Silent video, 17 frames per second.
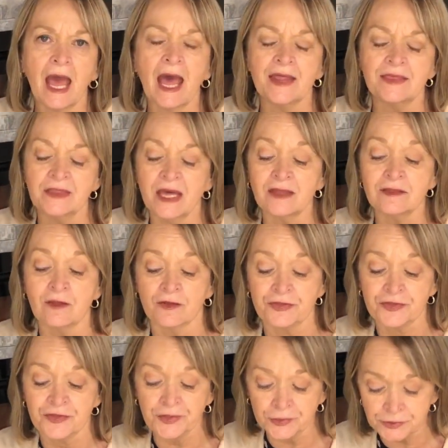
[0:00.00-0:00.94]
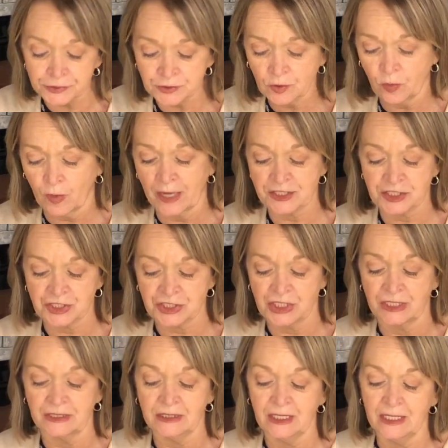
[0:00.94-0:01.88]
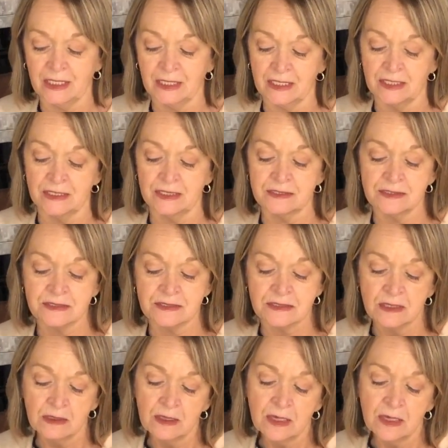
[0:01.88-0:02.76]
And then the third question is